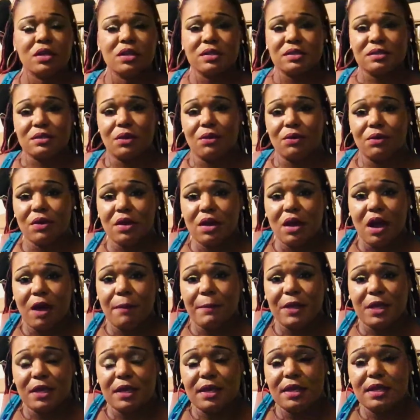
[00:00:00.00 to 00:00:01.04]
so
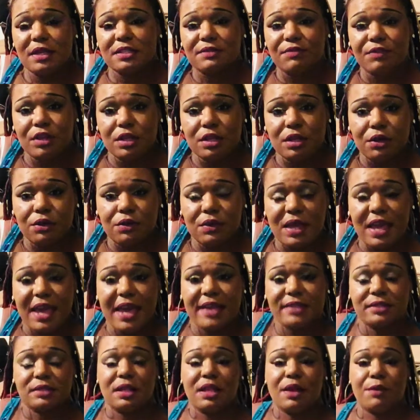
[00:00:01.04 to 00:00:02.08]
I'm gonna end this video, you
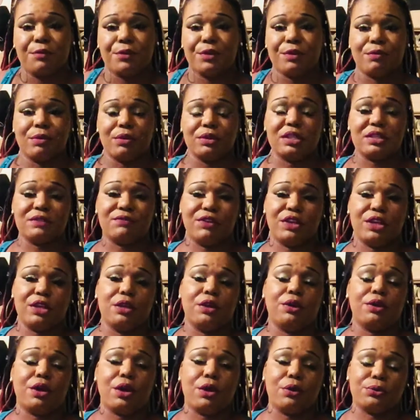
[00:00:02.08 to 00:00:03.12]
guys, because I really want this
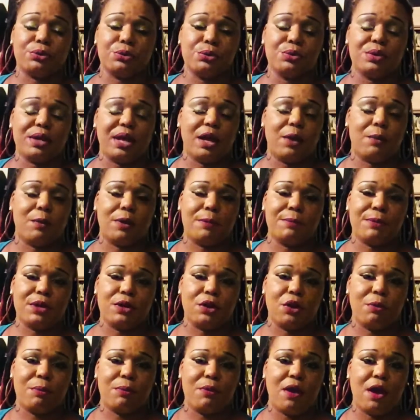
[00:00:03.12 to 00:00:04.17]
video to go through. Now I want to be
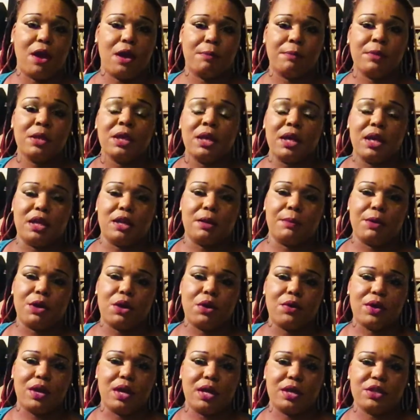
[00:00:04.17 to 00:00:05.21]
no problem, and I'm gonna
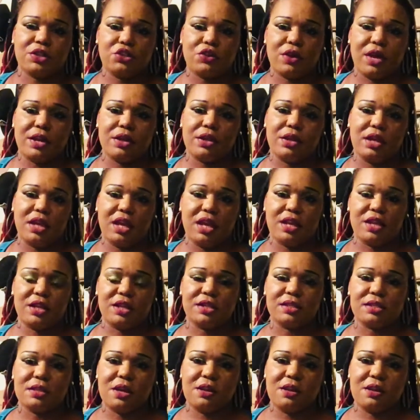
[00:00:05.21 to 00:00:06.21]
go ahead and try to edit this